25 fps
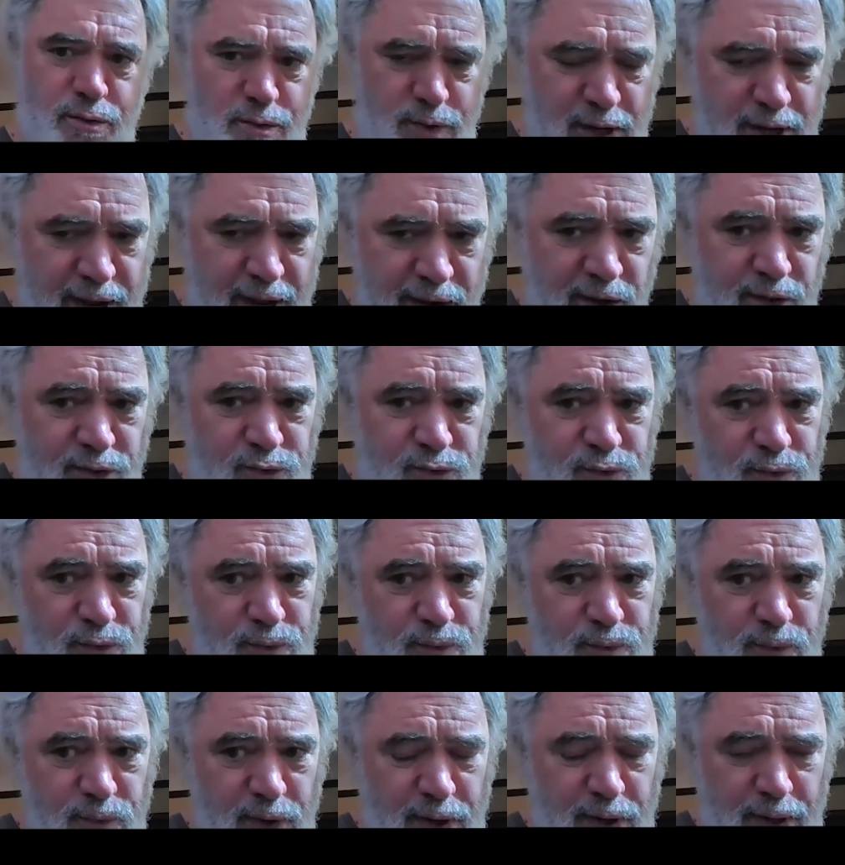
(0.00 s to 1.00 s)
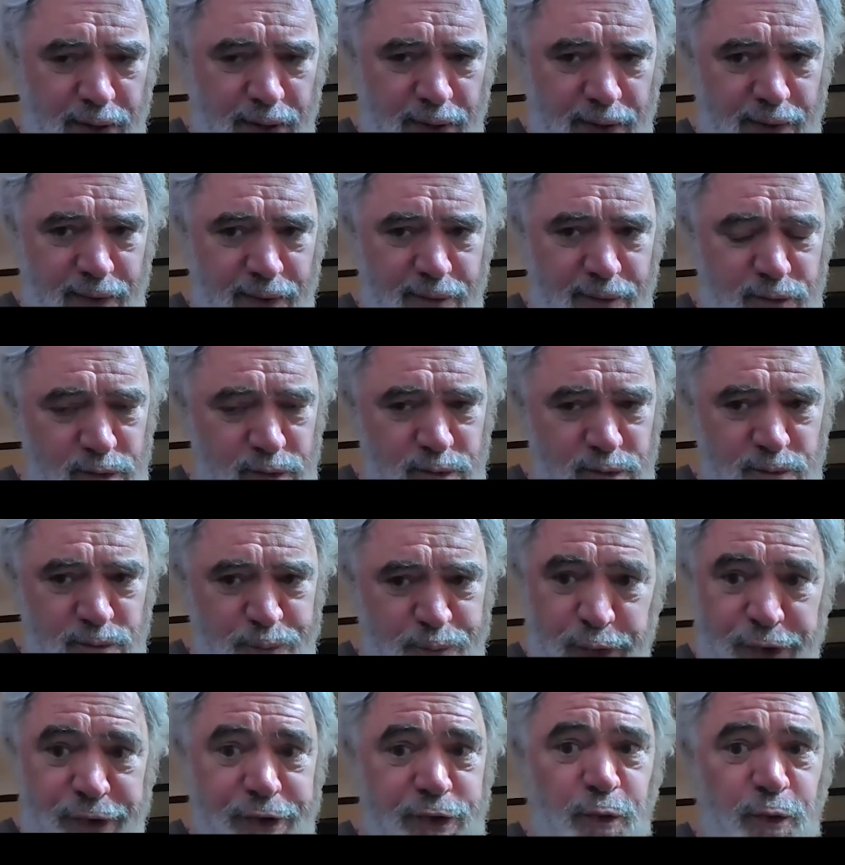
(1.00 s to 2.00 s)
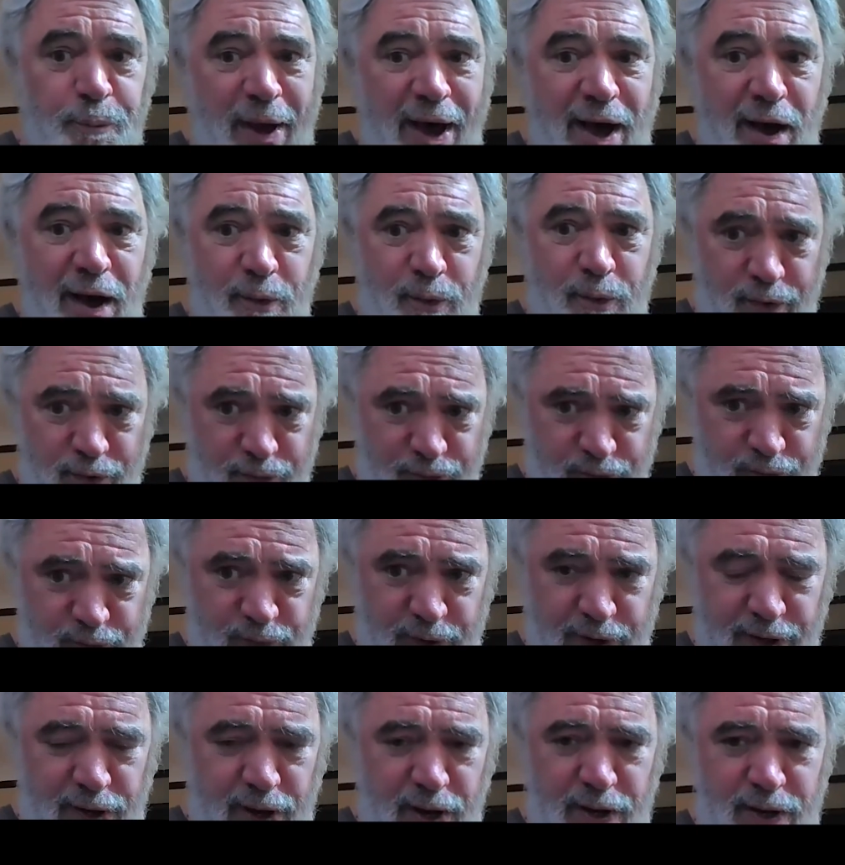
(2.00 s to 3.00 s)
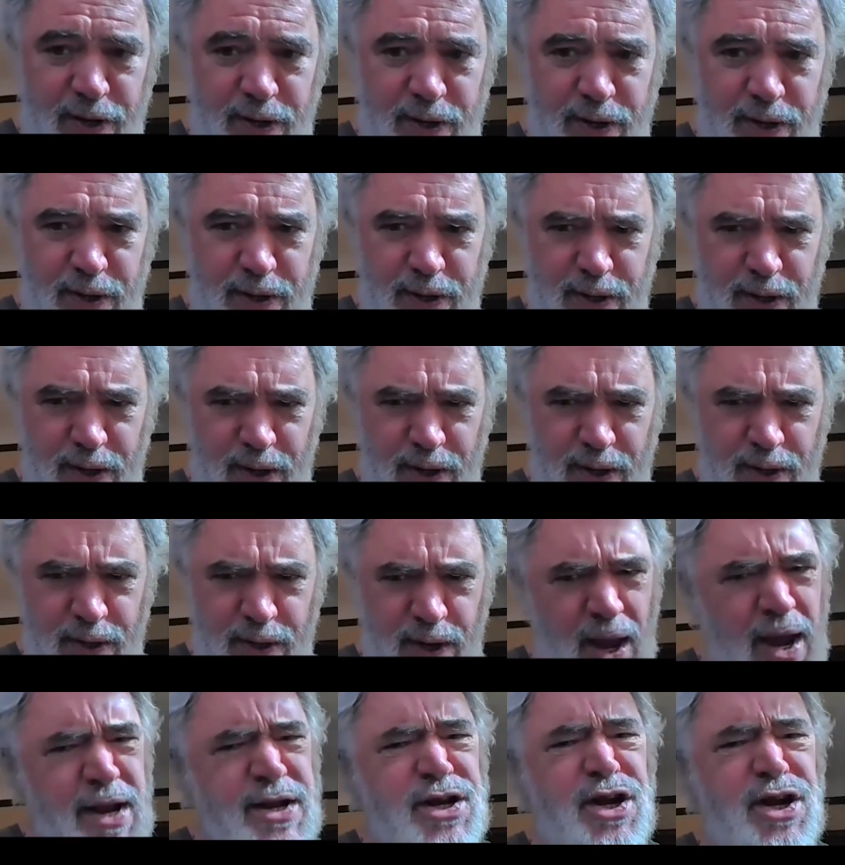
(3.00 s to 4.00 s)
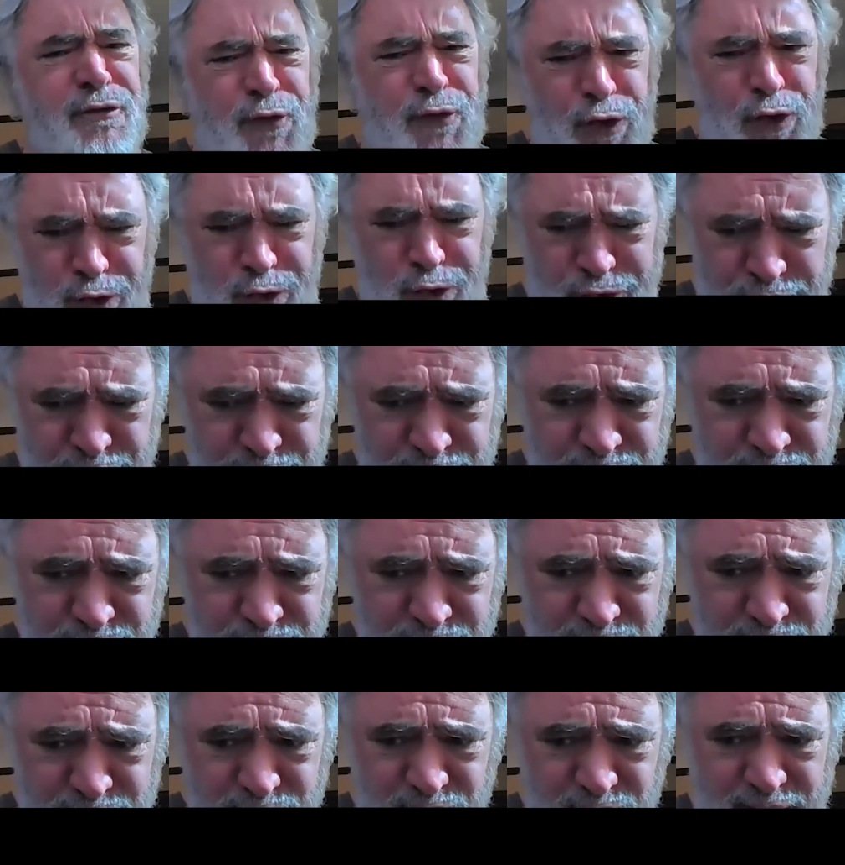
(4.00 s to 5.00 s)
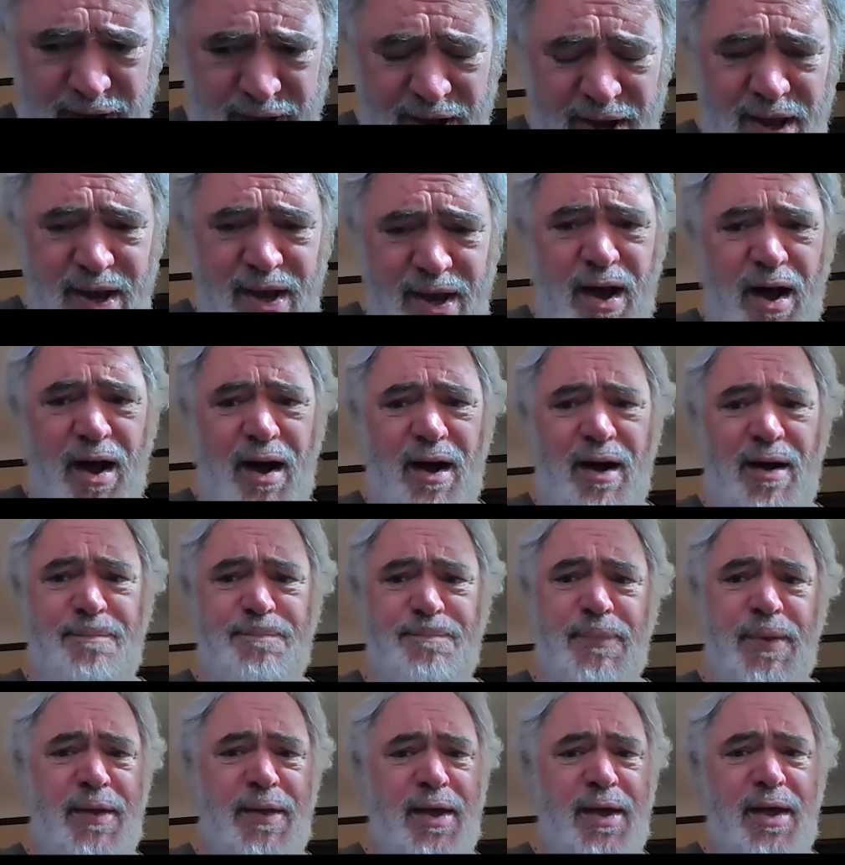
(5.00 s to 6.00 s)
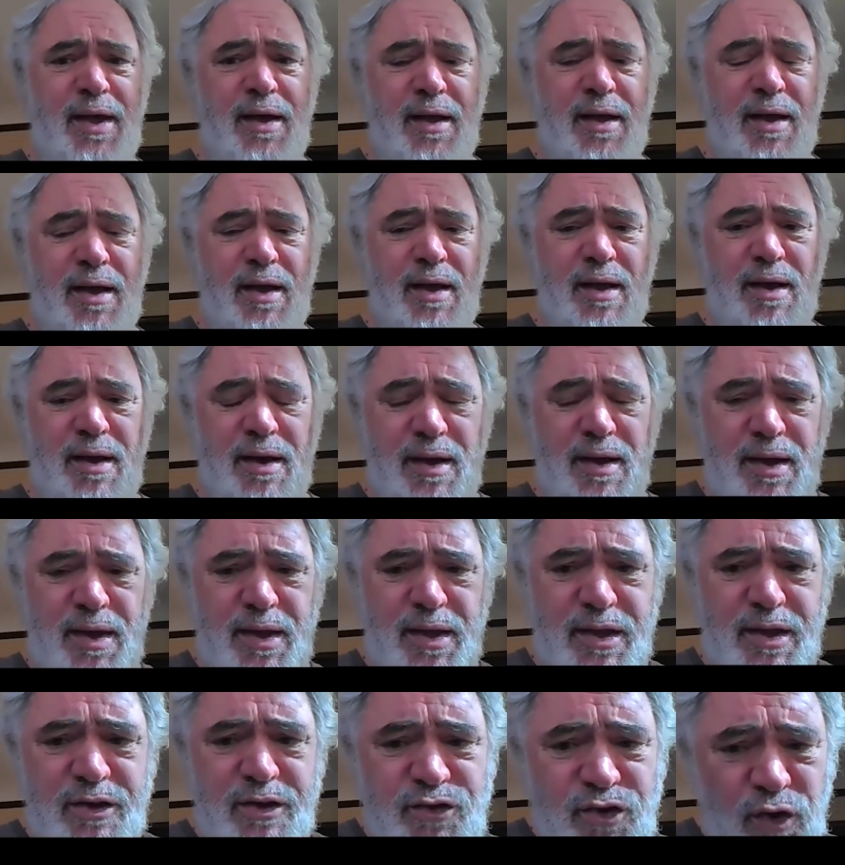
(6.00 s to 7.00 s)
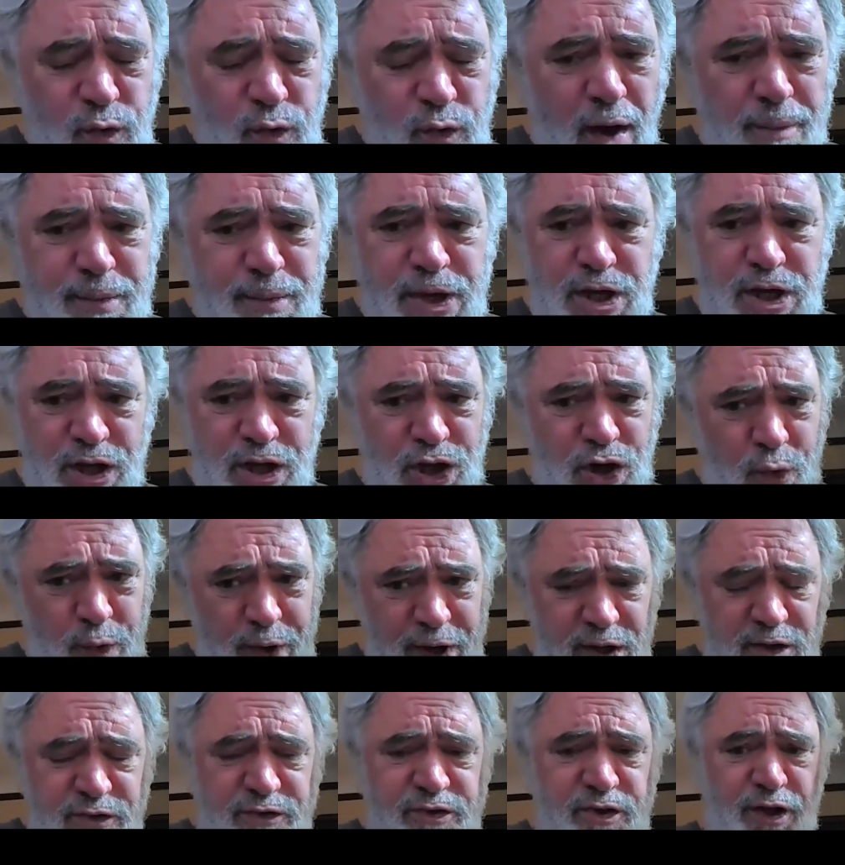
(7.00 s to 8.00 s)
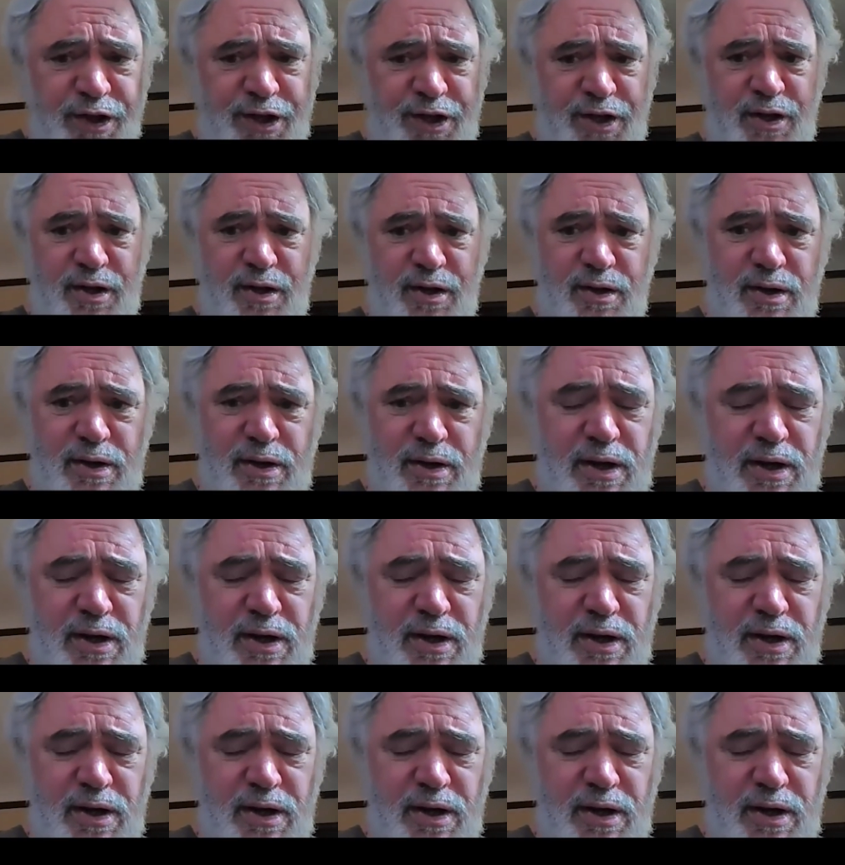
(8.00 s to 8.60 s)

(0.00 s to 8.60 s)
they get it through uh, political power and, uh, and, and confusion. Okay, um, so I mean, you know, insulin